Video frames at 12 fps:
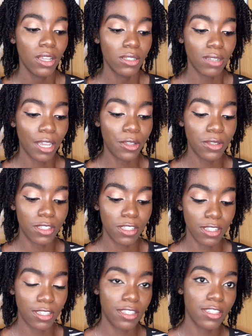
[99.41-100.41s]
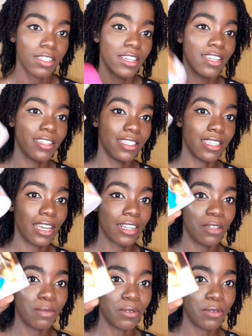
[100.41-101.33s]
So I used this detangling